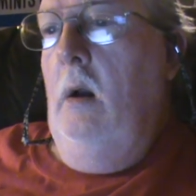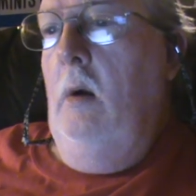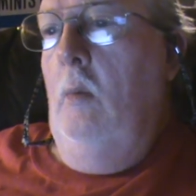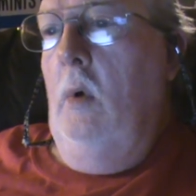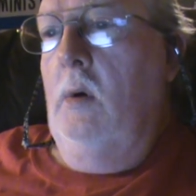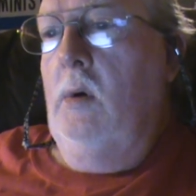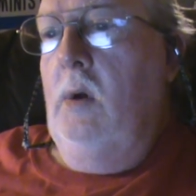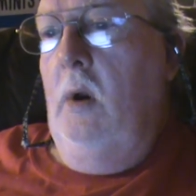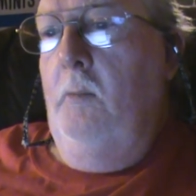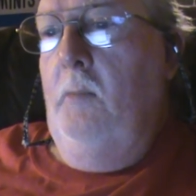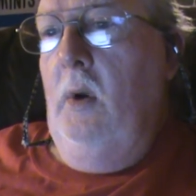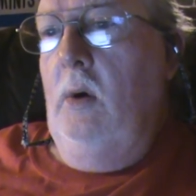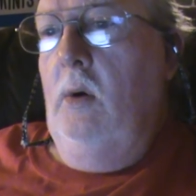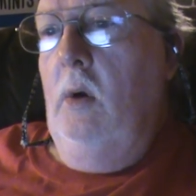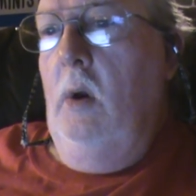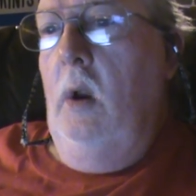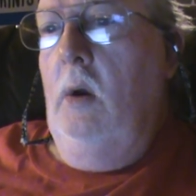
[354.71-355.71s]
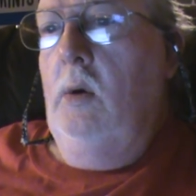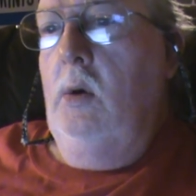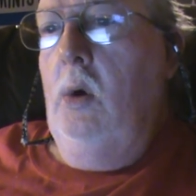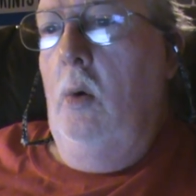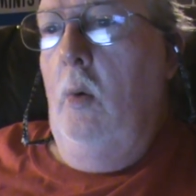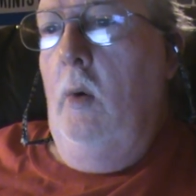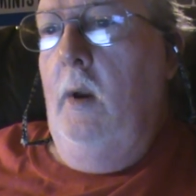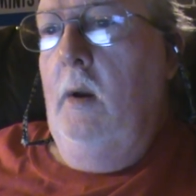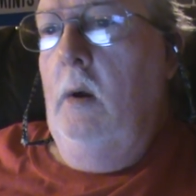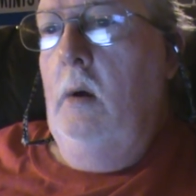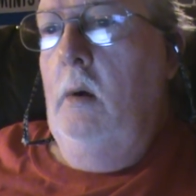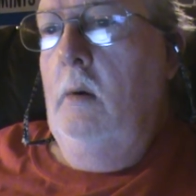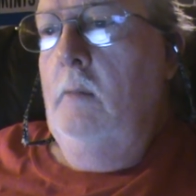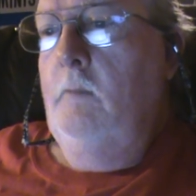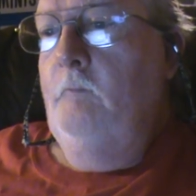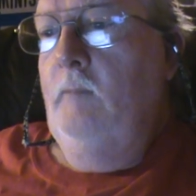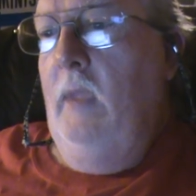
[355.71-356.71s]
what they've been uh, doing
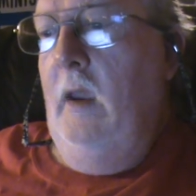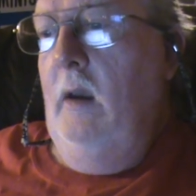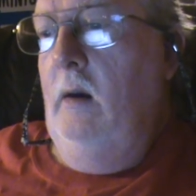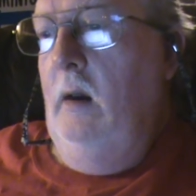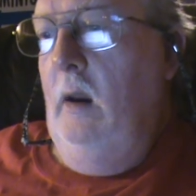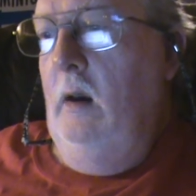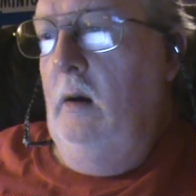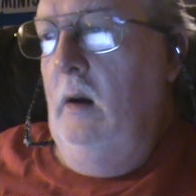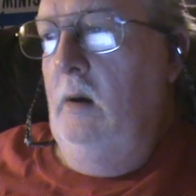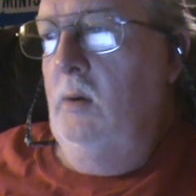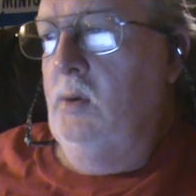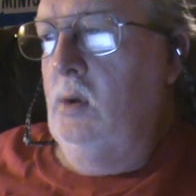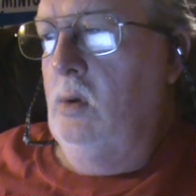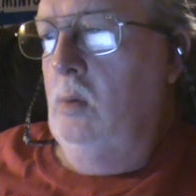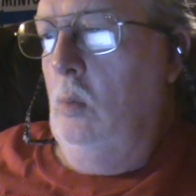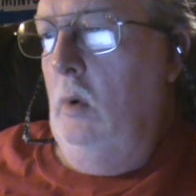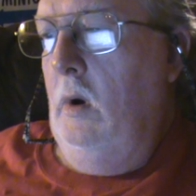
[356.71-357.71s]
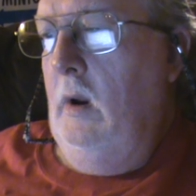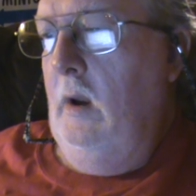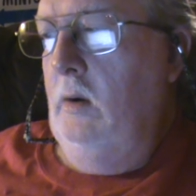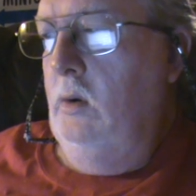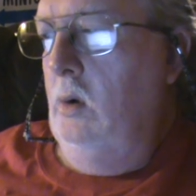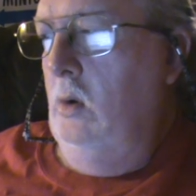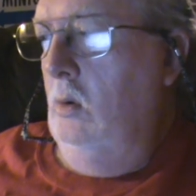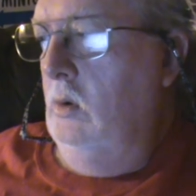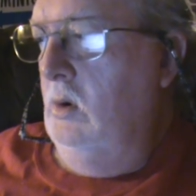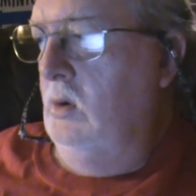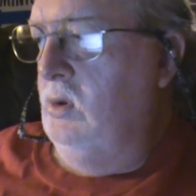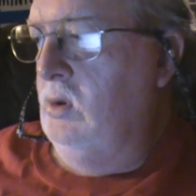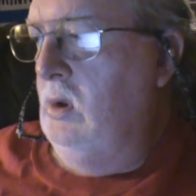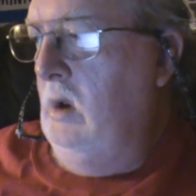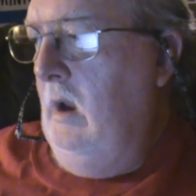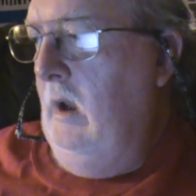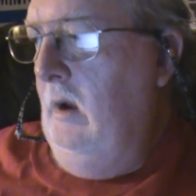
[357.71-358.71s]
and then this is what I do to
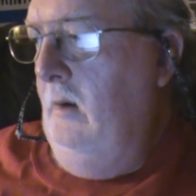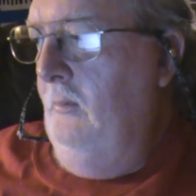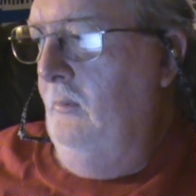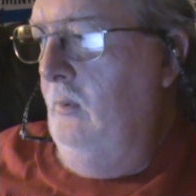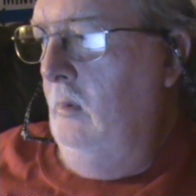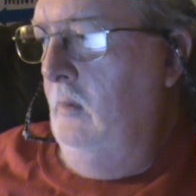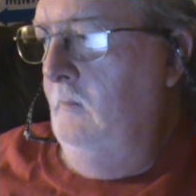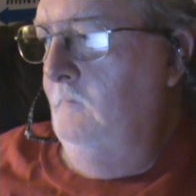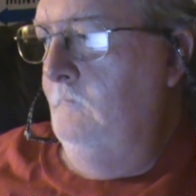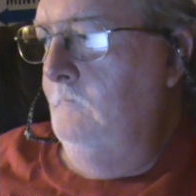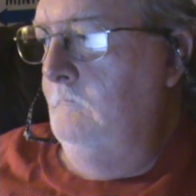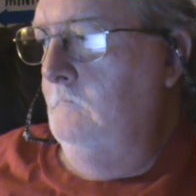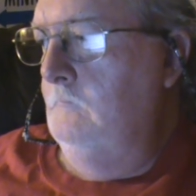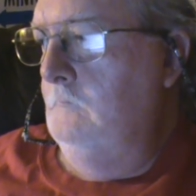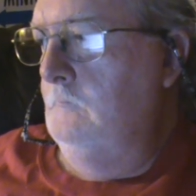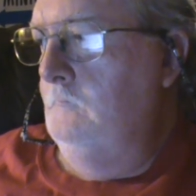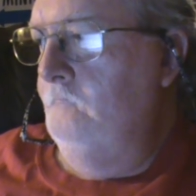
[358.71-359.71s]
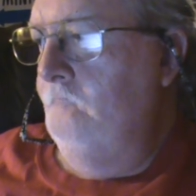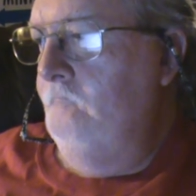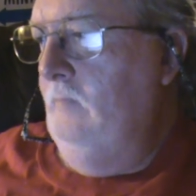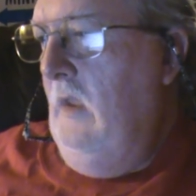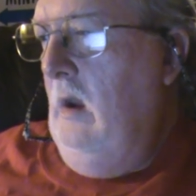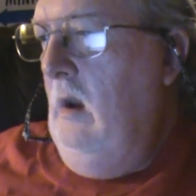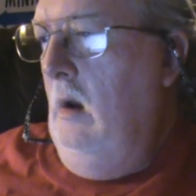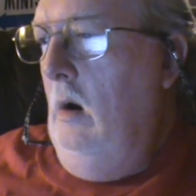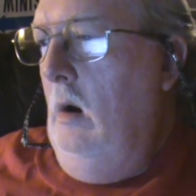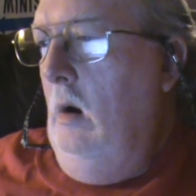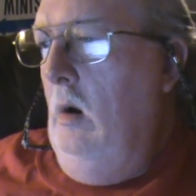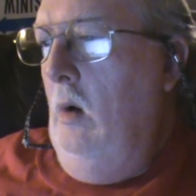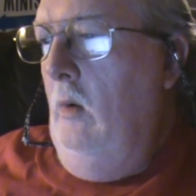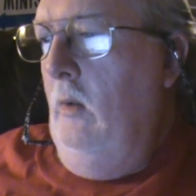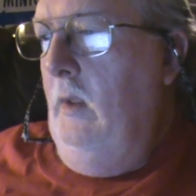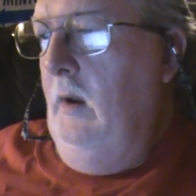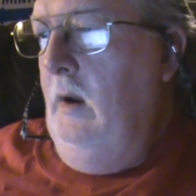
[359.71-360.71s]
save
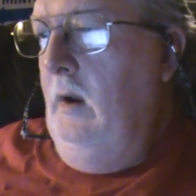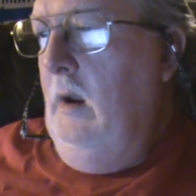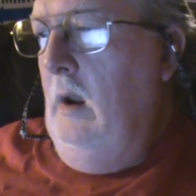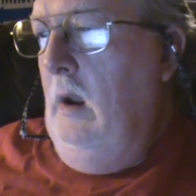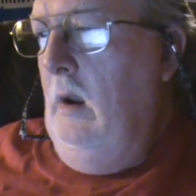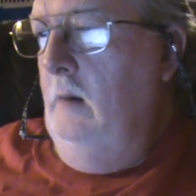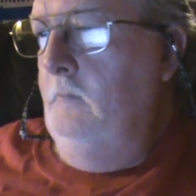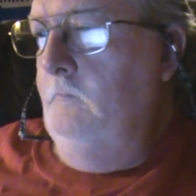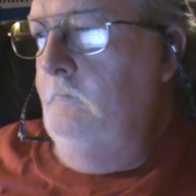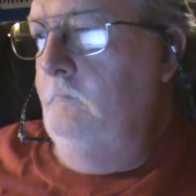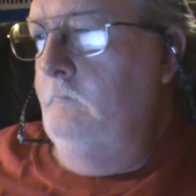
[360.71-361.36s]
all the um,